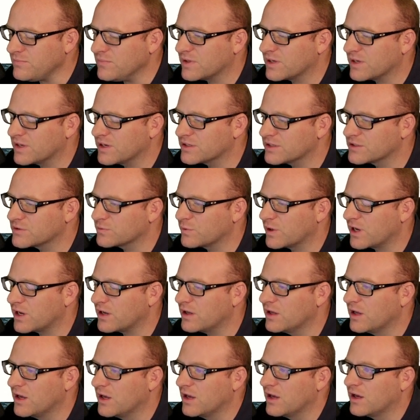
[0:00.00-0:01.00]
as well.
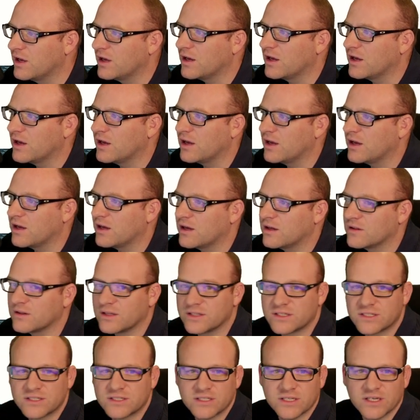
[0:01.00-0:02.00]

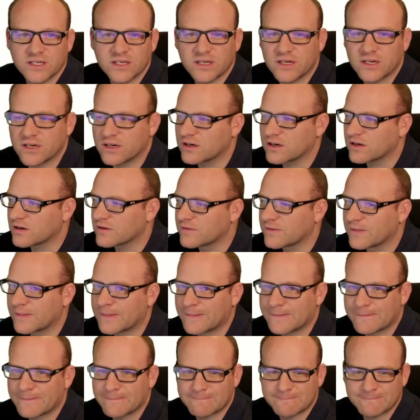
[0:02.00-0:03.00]
Let's see here.
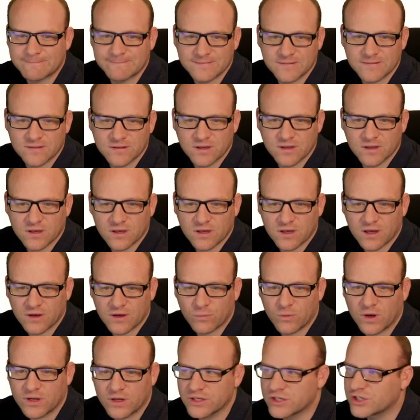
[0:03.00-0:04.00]
I
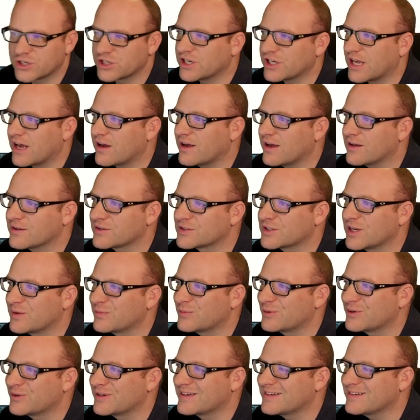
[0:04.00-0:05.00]
want to shout out
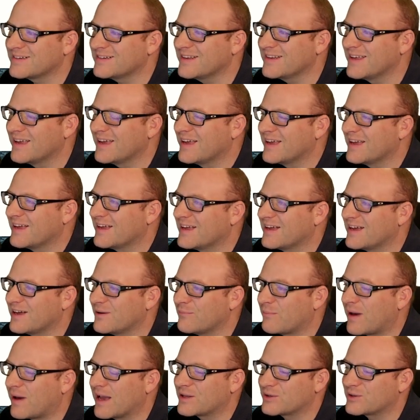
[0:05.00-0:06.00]
someone.
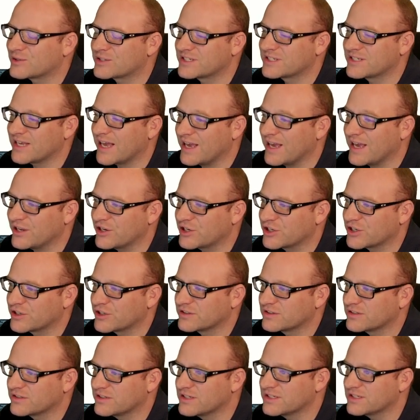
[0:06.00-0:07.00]
Michael Sage
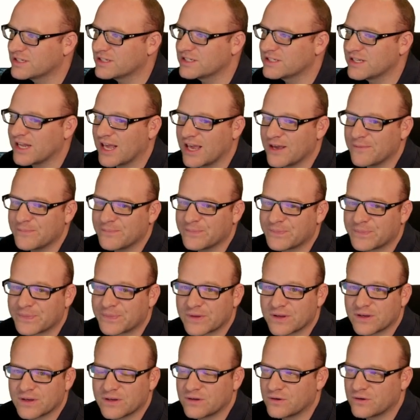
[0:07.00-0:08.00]
is his name,
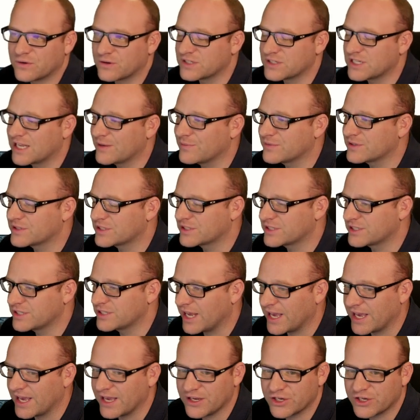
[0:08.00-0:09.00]
or his name is
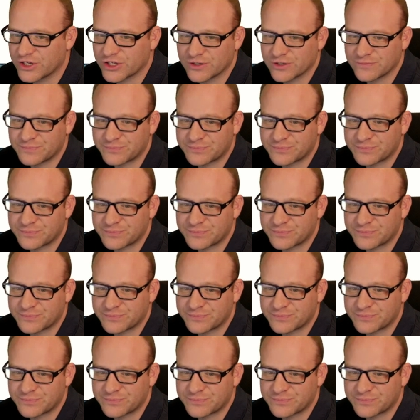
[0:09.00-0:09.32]
Sage.